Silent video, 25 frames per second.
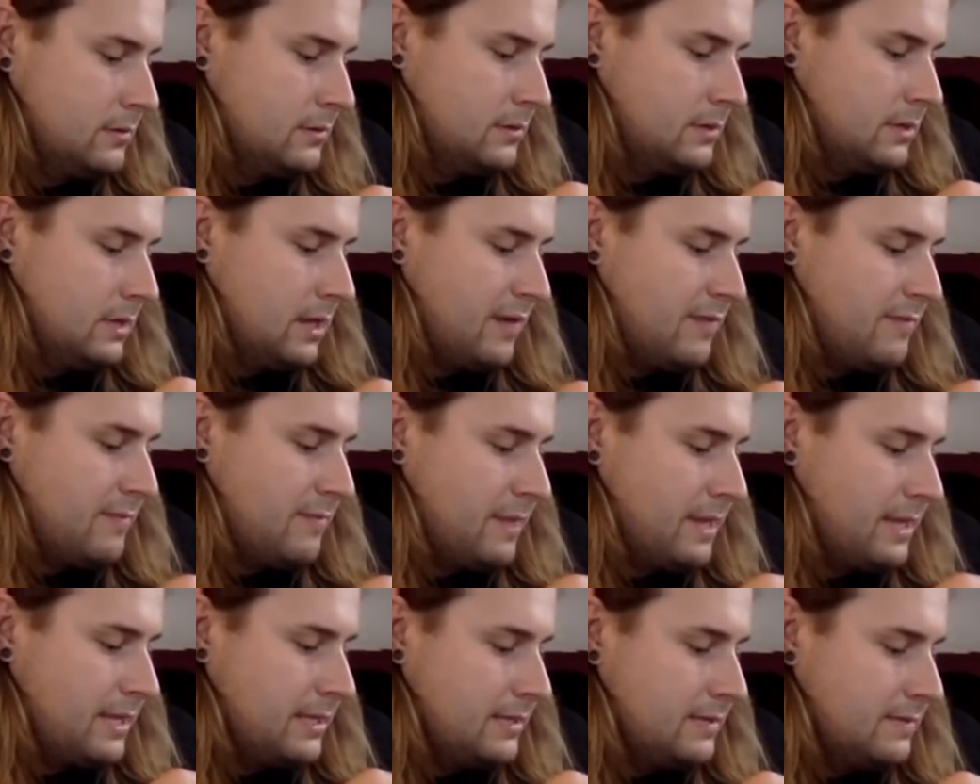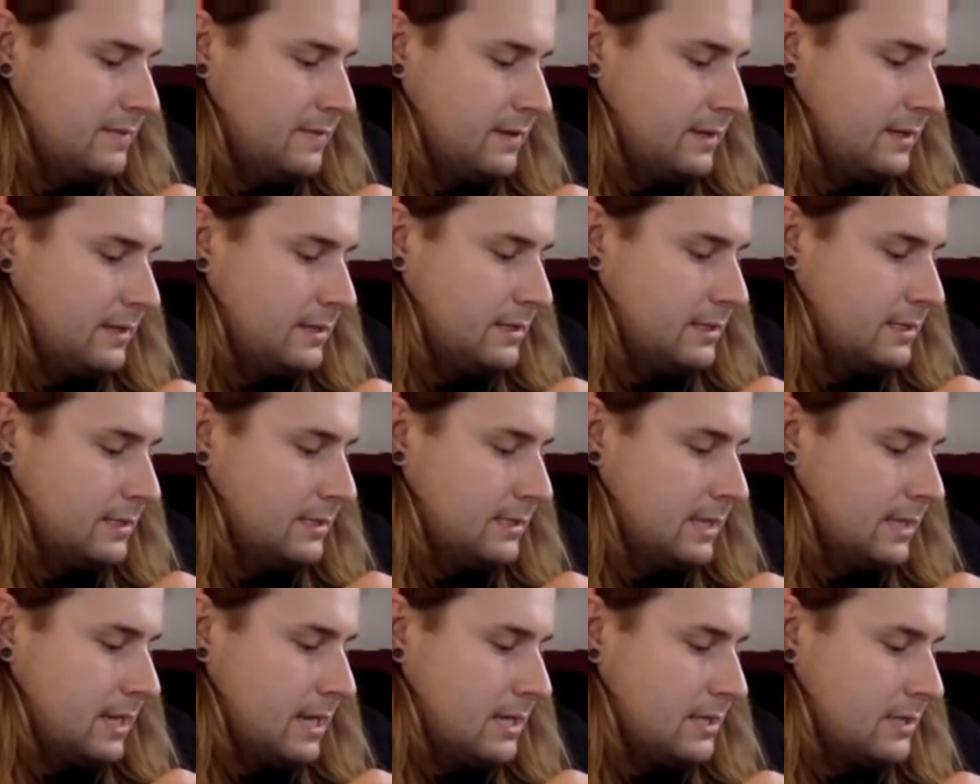that I've made this fucking
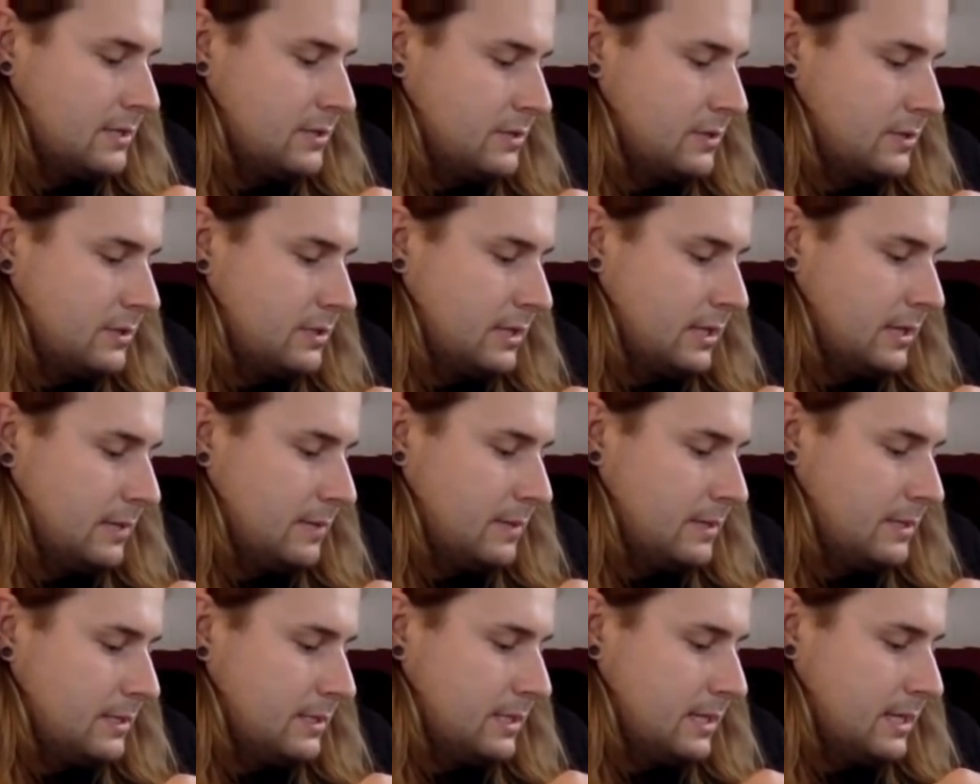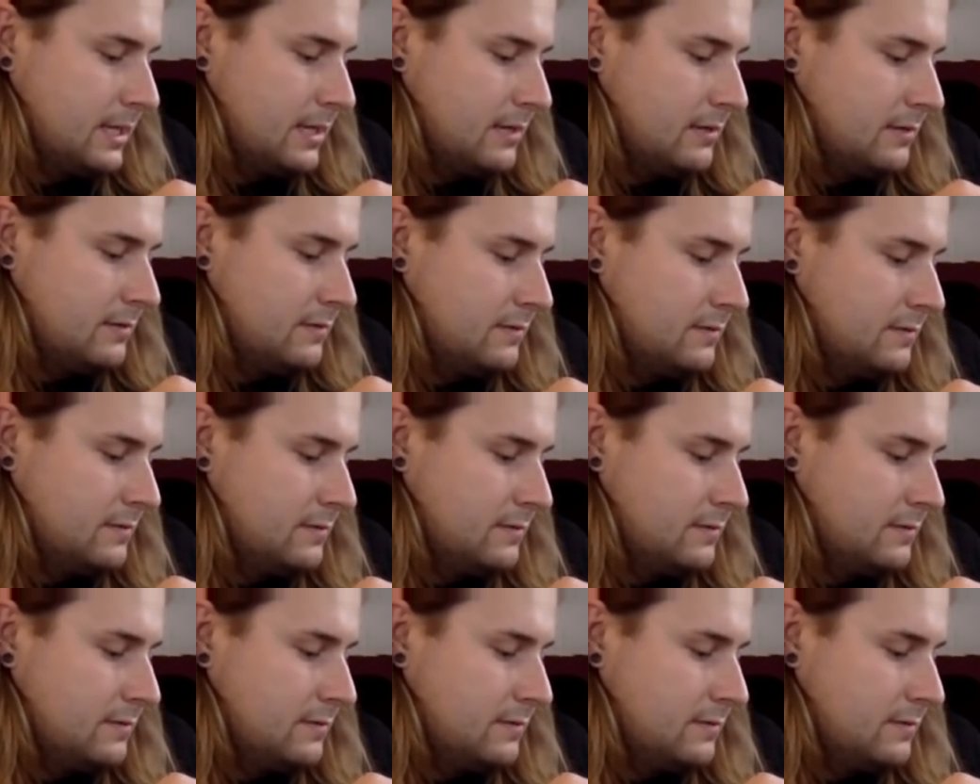disastrous thing myself.